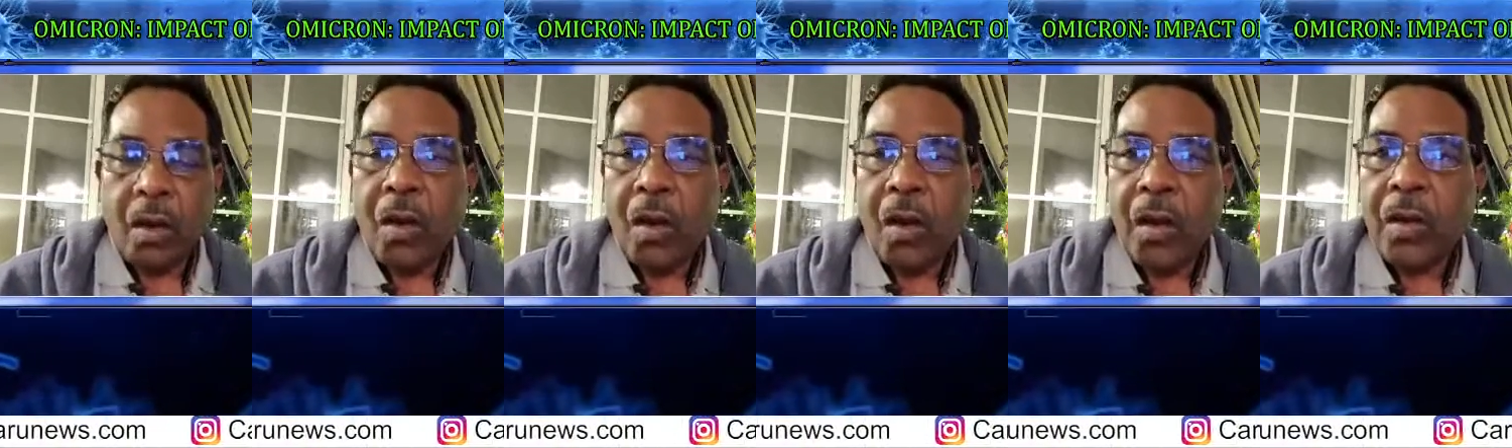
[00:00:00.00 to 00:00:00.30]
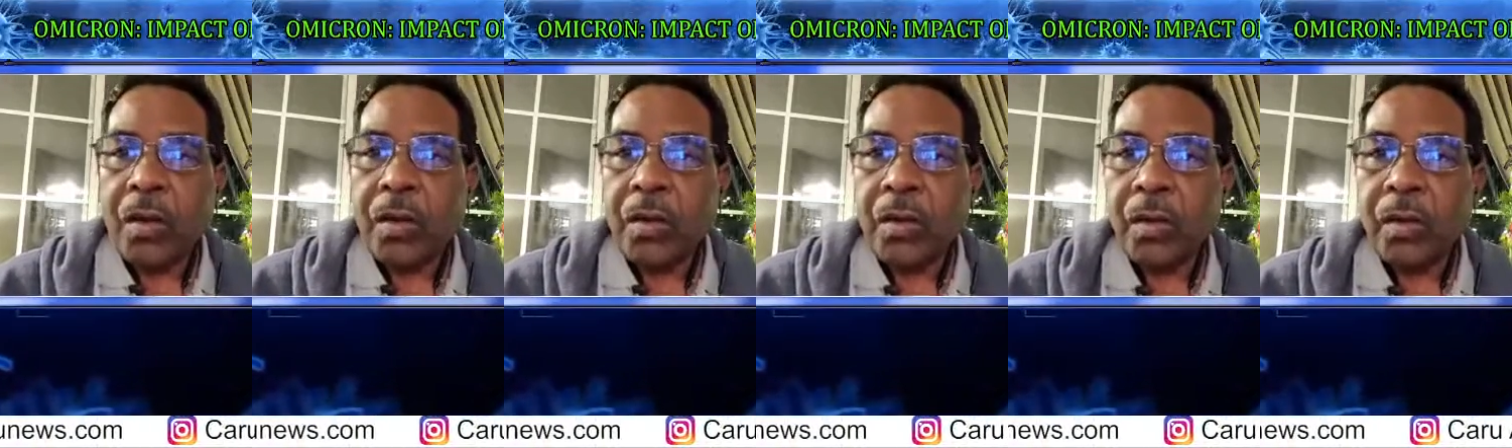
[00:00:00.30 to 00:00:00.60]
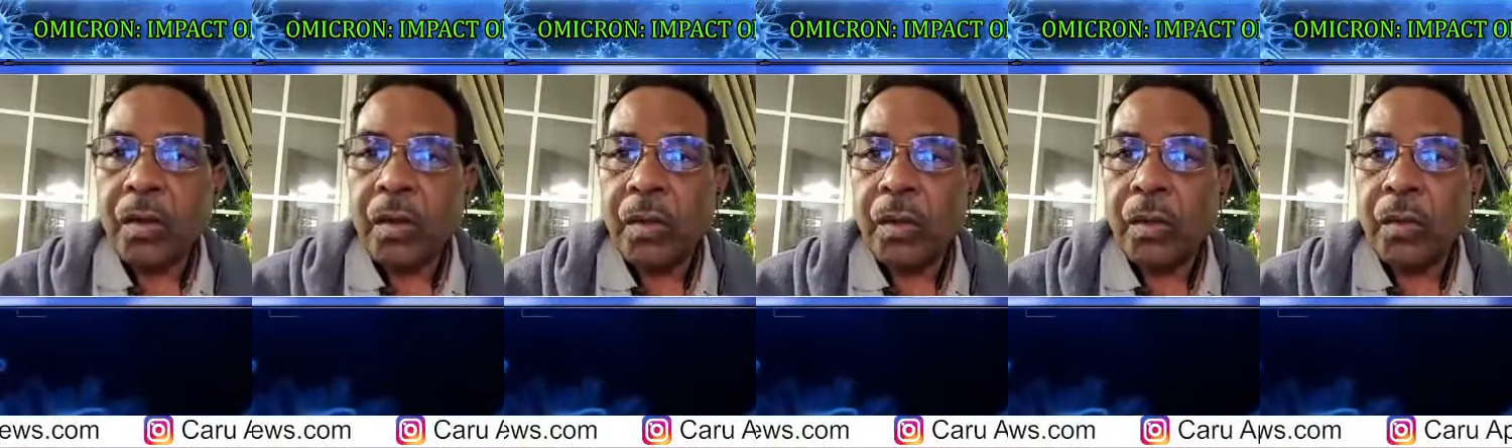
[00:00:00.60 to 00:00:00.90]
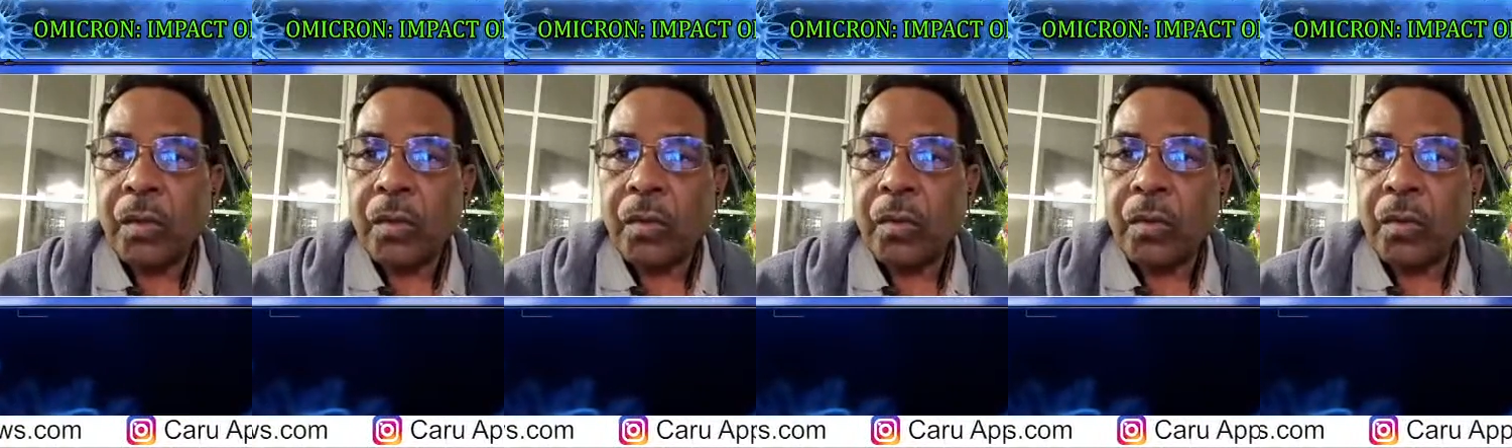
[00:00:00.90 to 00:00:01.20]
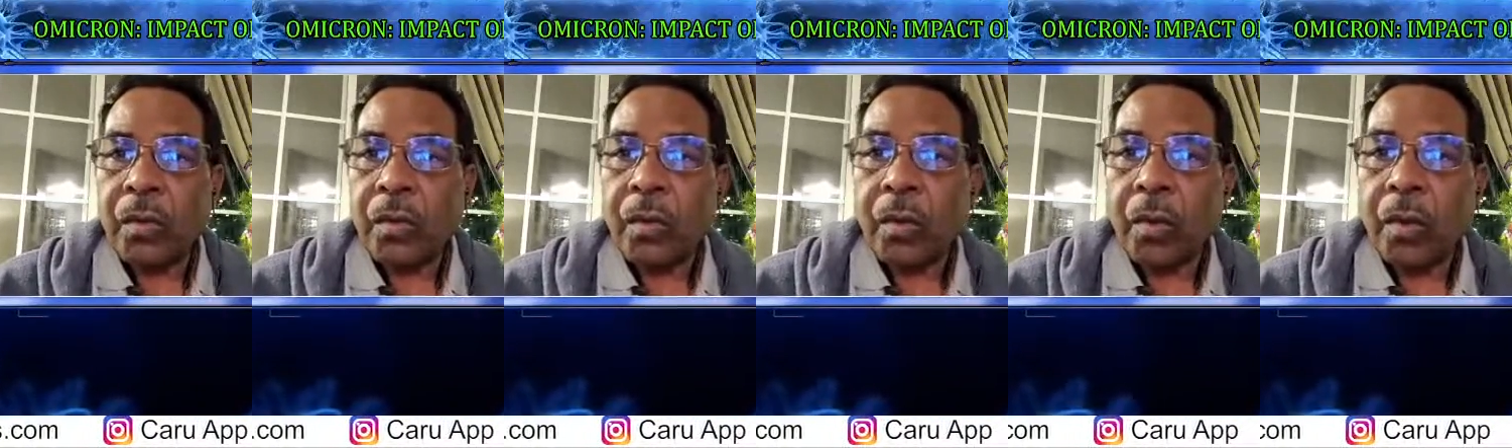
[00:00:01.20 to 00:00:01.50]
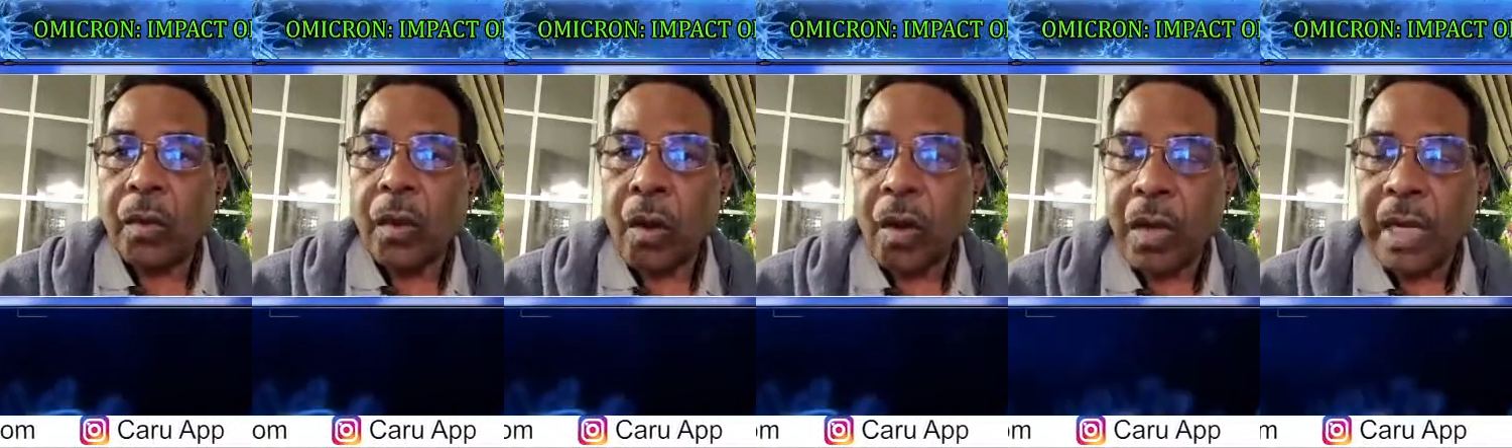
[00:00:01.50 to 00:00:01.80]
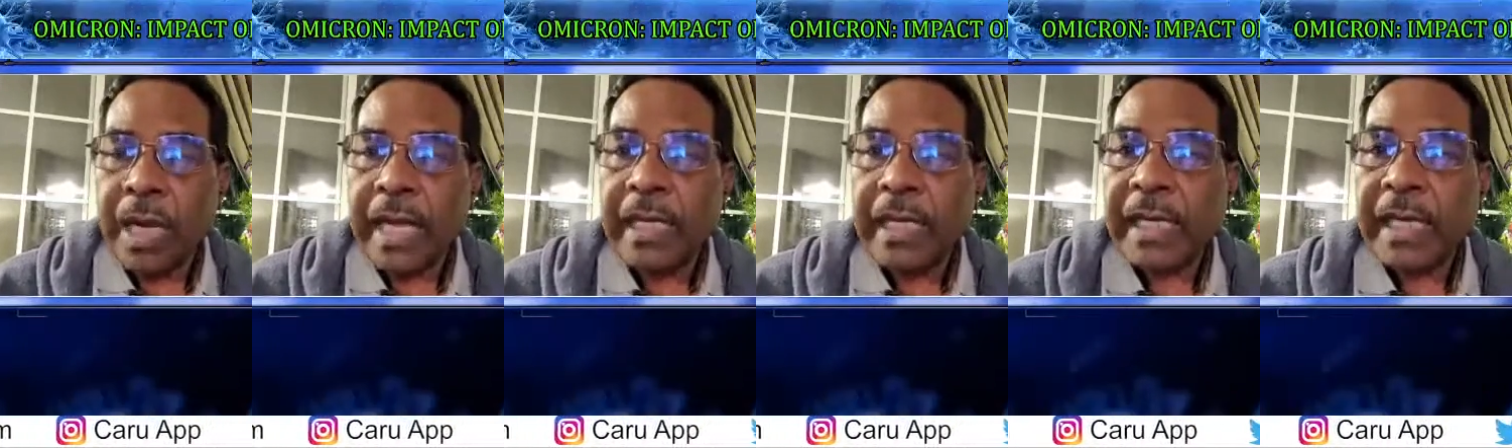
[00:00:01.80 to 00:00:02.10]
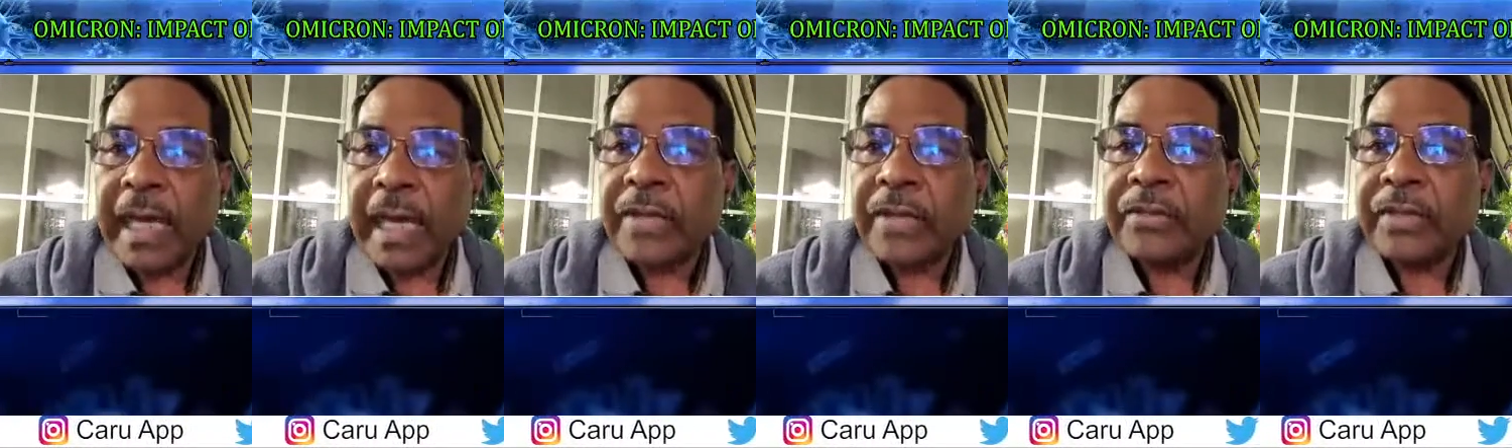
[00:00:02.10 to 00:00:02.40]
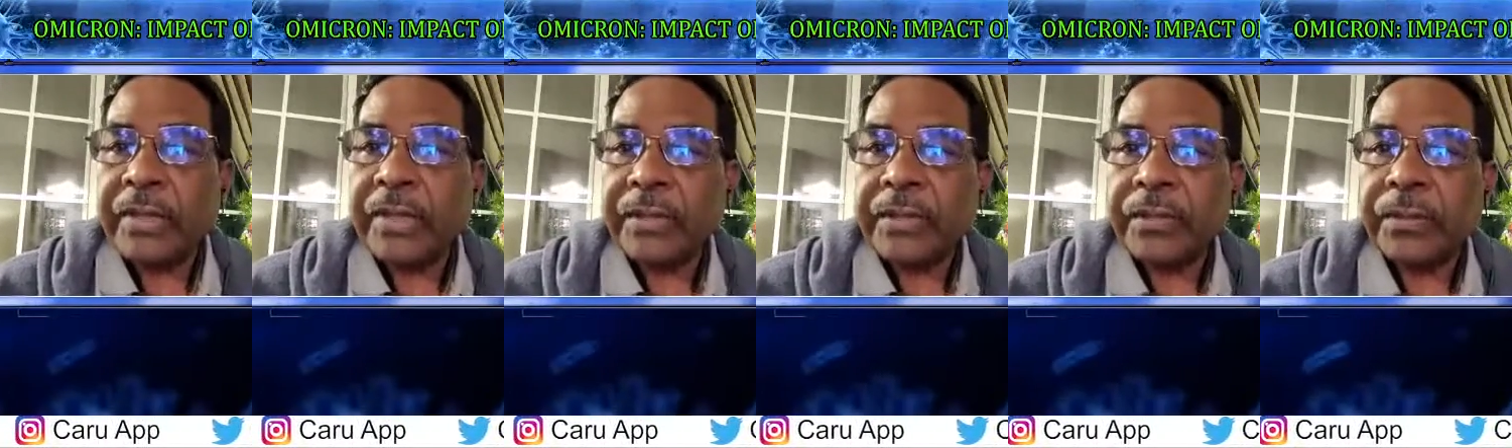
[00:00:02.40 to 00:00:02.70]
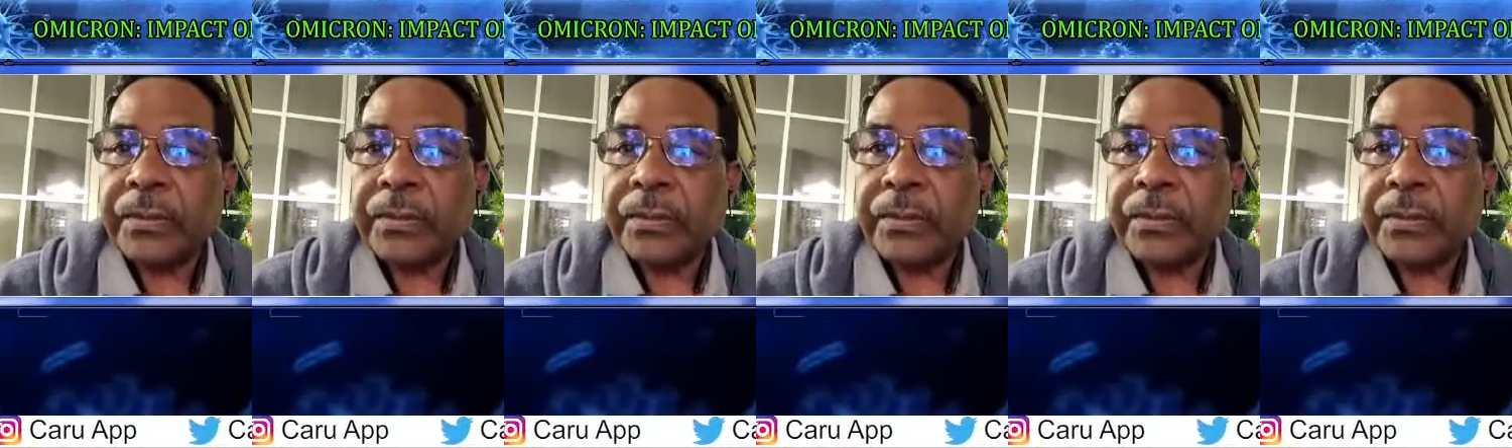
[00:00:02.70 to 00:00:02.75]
you know online classes,